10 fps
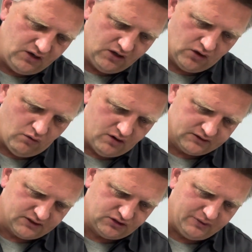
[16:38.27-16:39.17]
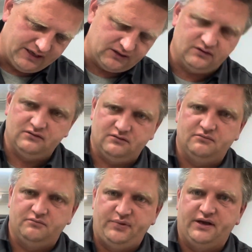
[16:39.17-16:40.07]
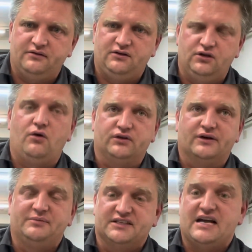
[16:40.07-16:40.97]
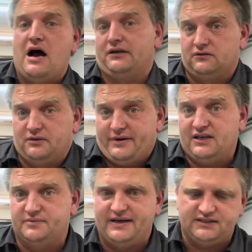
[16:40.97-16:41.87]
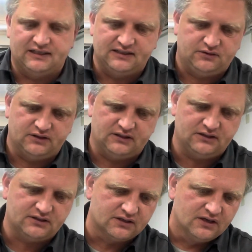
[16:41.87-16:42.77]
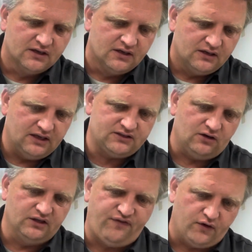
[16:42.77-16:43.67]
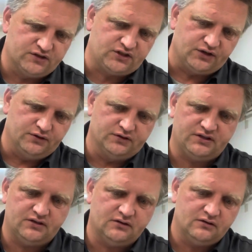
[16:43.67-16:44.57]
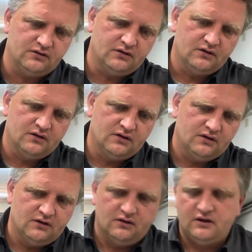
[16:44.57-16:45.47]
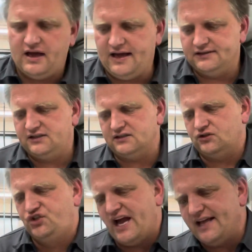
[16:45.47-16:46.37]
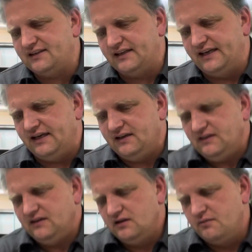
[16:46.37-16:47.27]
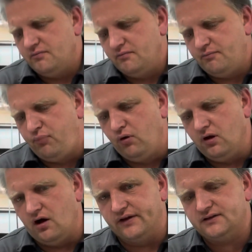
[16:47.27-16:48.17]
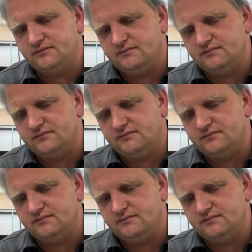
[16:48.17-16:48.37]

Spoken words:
You don't want this to like, you don't want to rip this out of the base. Basically, it's what it is. It's only 4 screws. And gently pull on it.